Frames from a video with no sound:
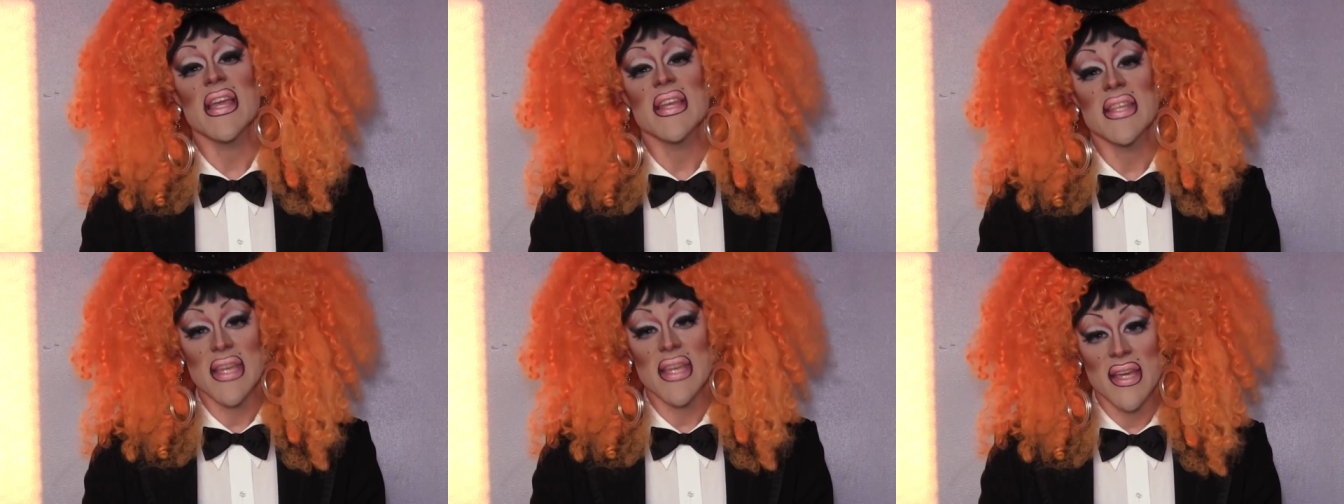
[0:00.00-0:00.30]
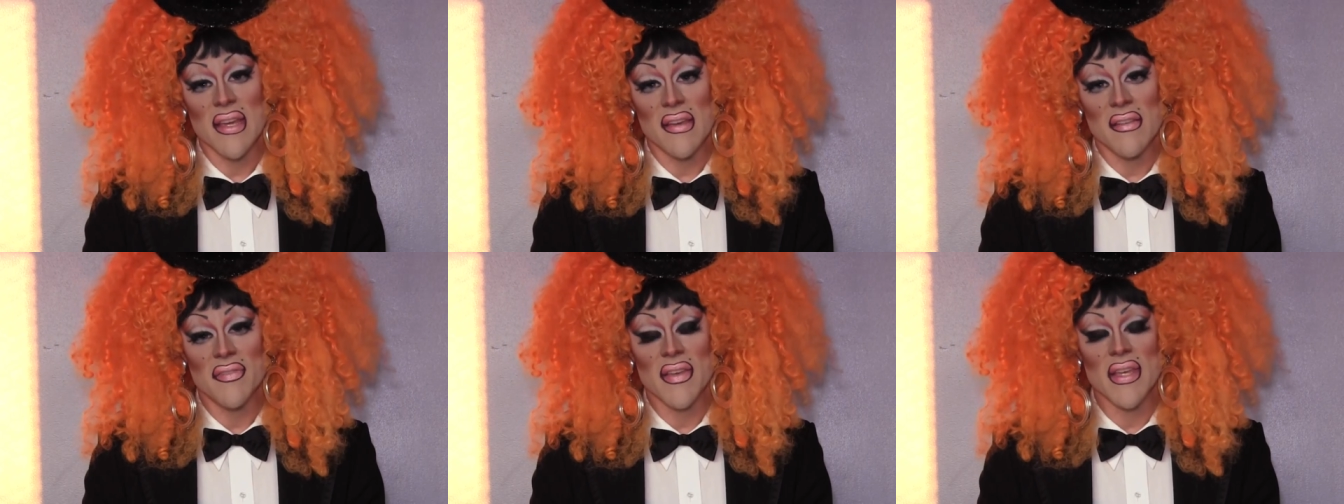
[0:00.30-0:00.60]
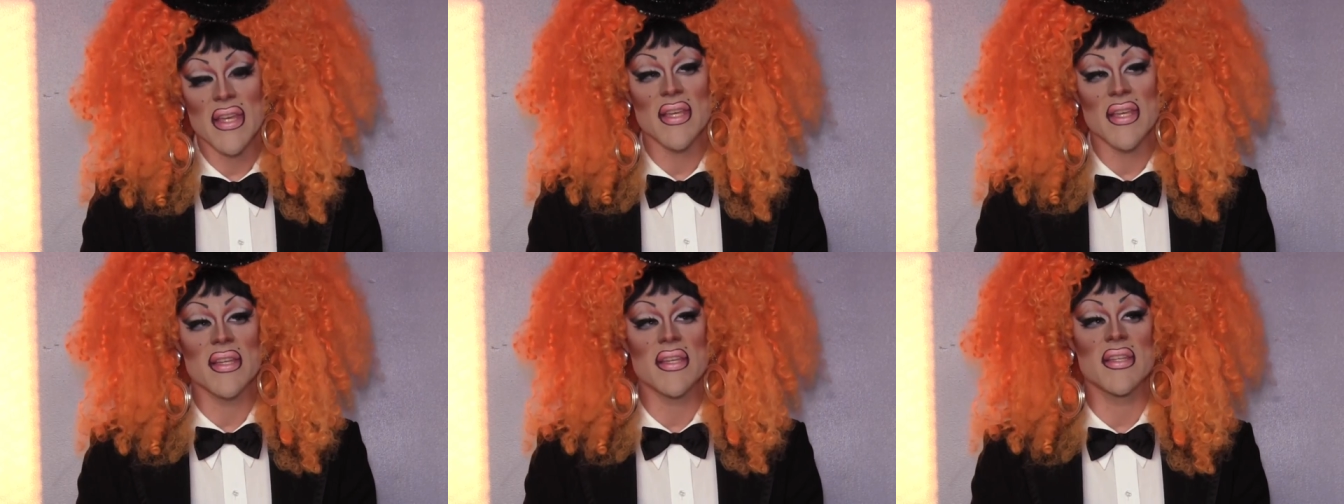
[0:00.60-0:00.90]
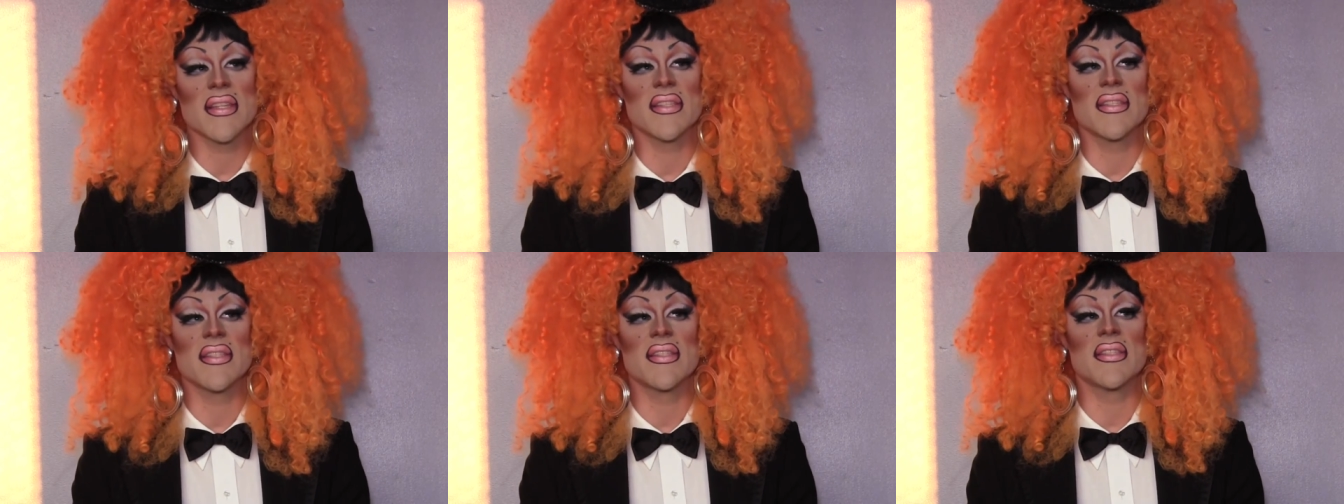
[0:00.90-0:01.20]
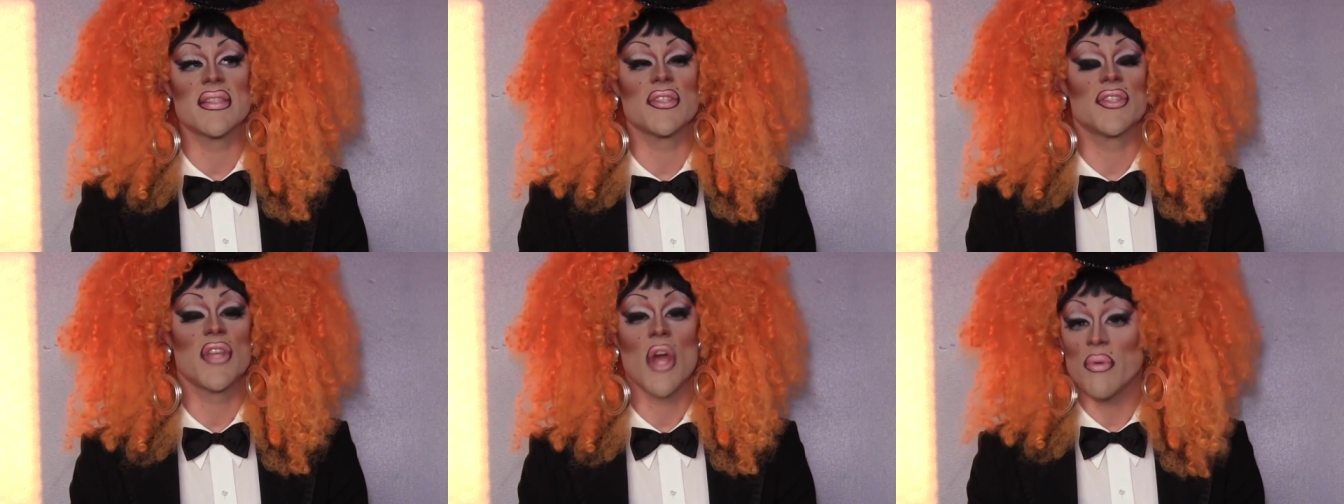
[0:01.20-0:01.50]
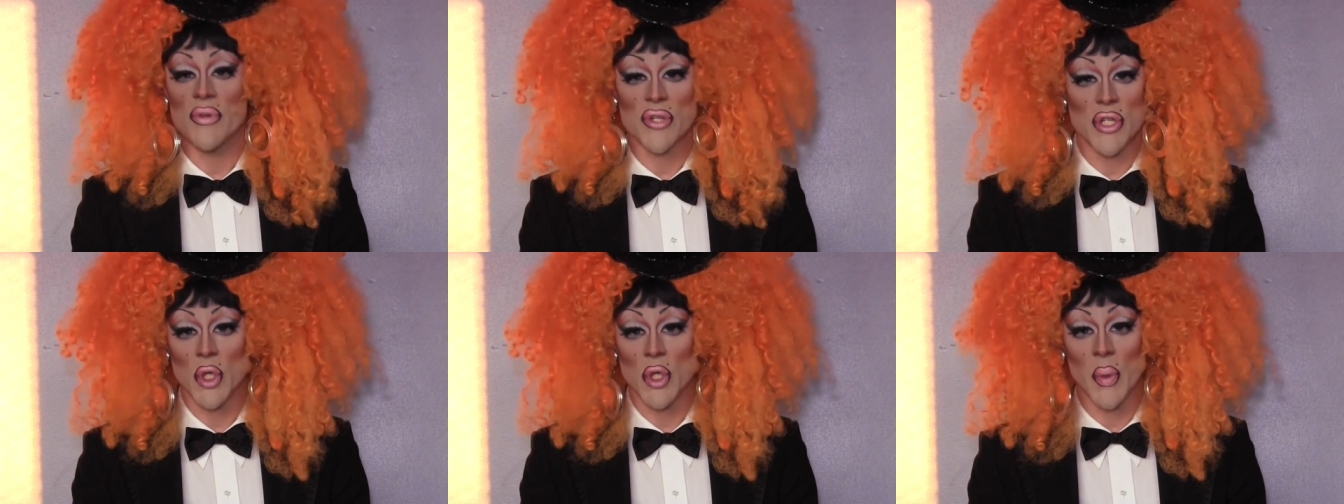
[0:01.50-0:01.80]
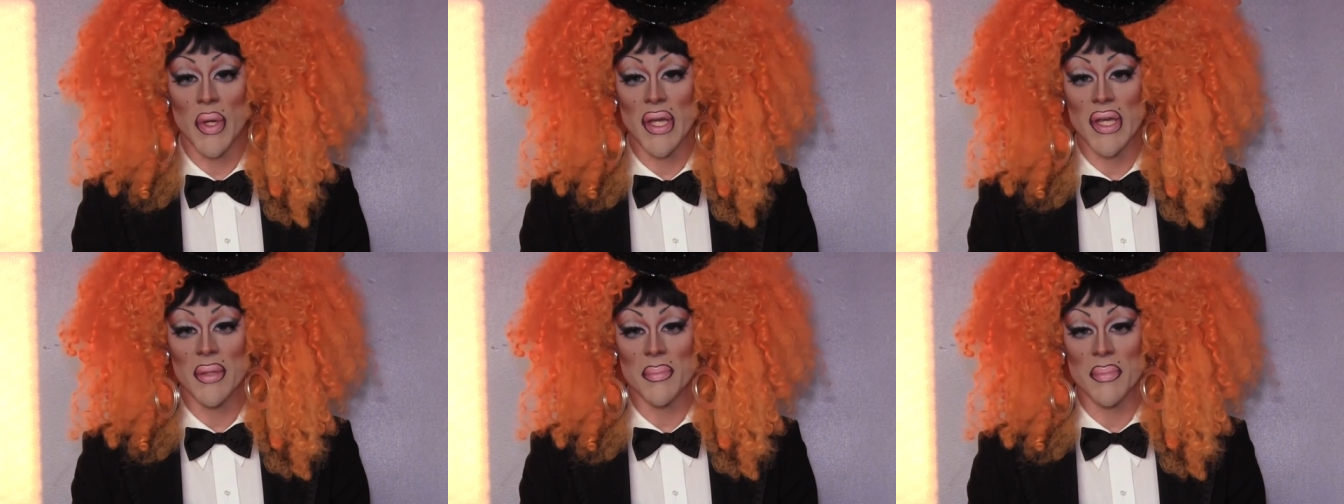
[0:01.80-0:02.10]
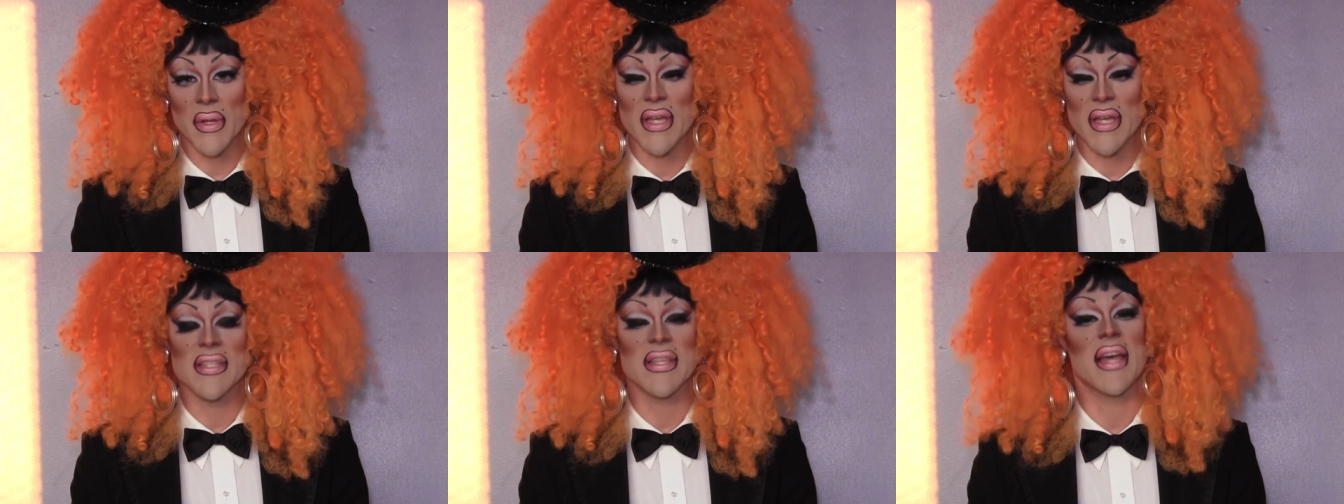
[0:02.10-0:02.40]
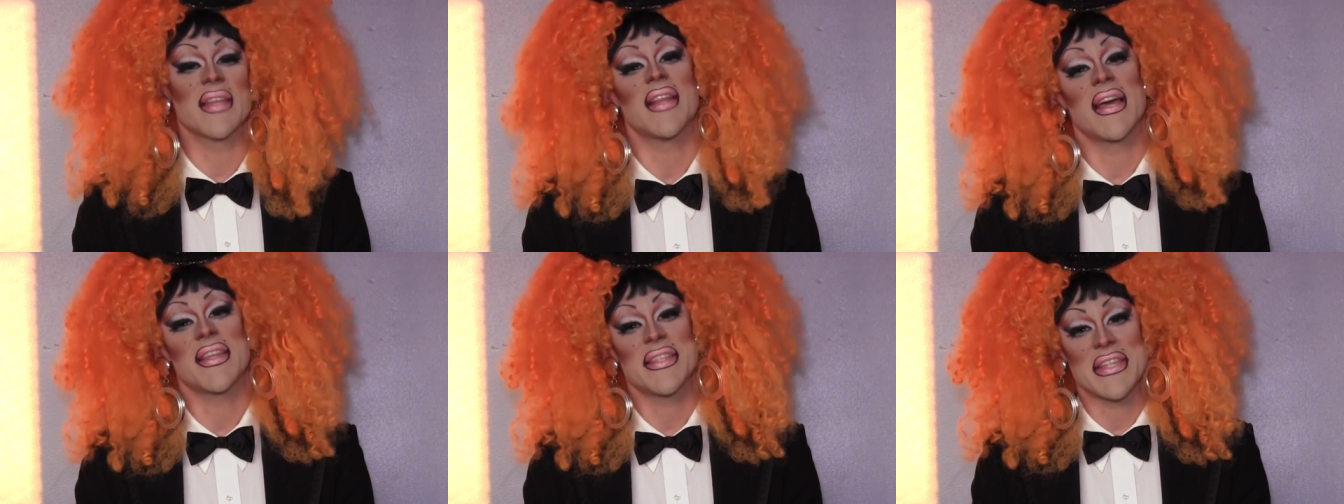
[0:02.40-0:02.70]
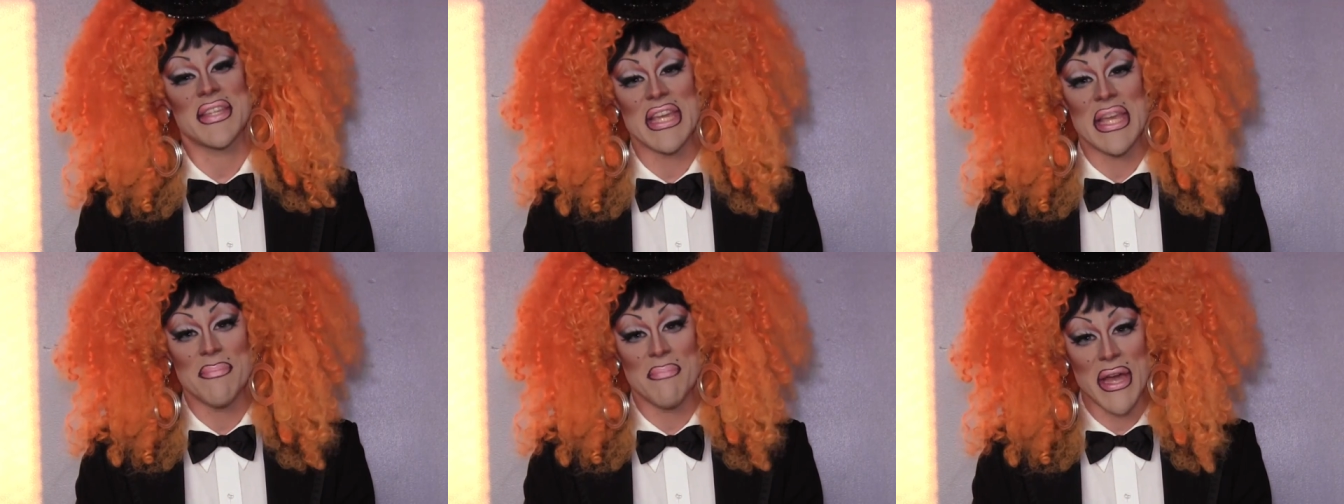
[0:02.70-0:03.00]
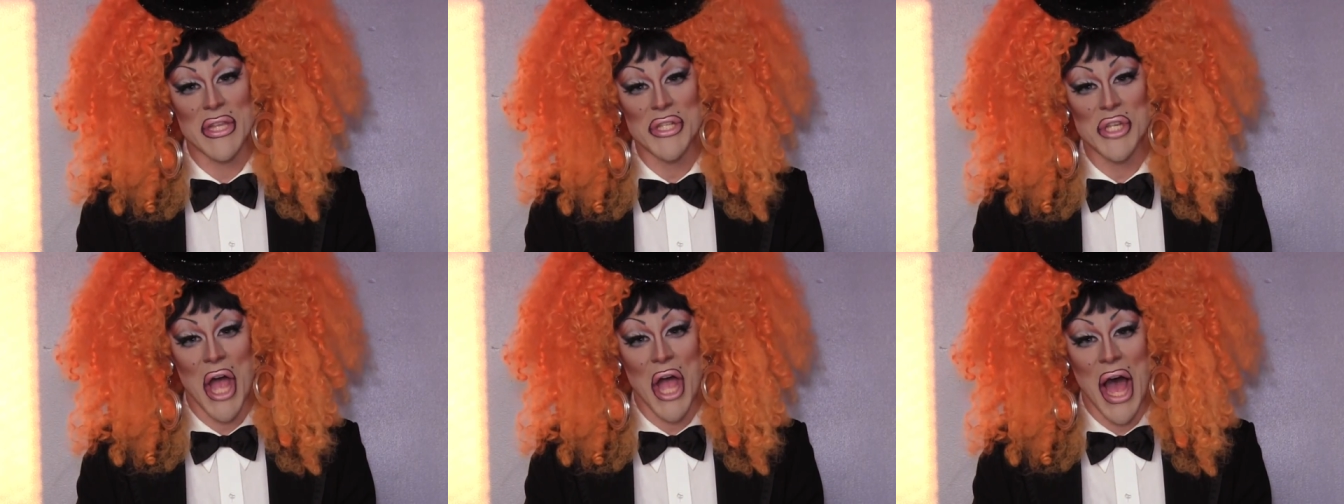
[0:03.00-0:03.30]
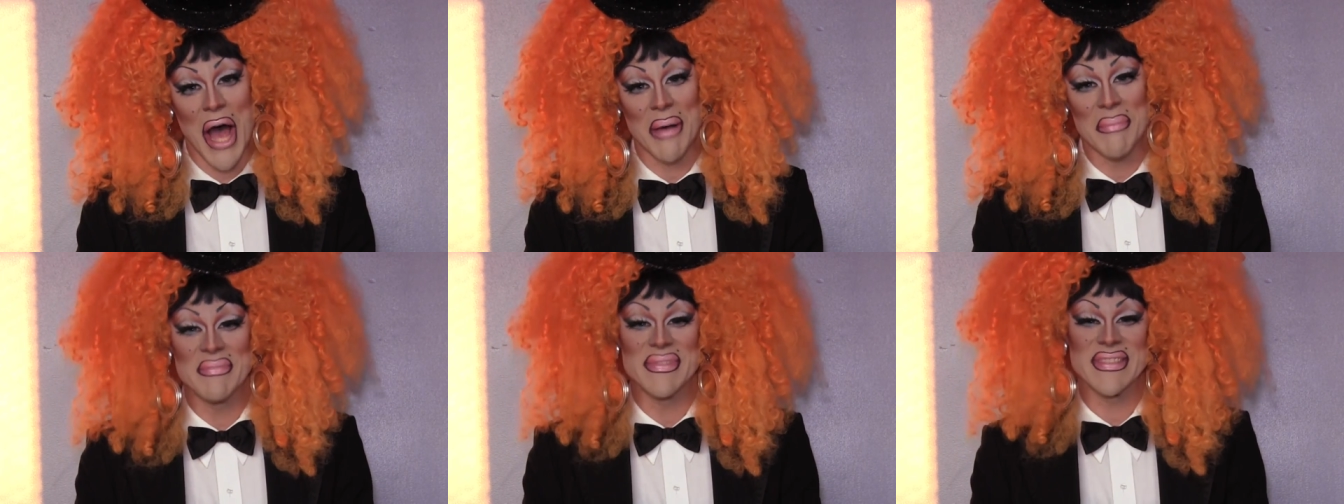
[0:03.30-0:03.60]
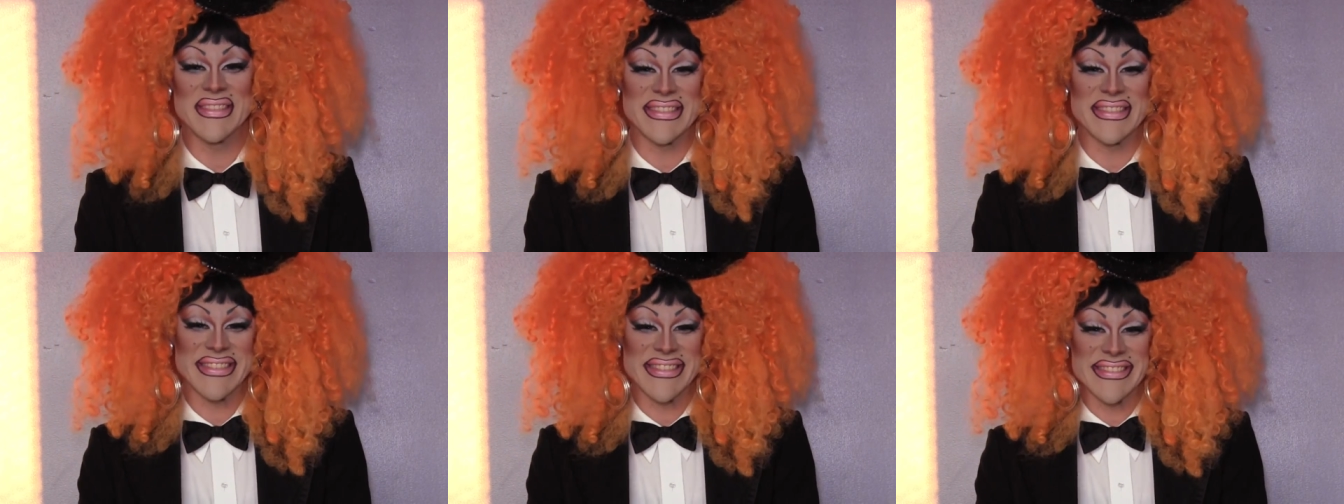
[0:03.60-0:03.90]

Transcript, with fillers: I give is don't do it because I'd like to keep my job.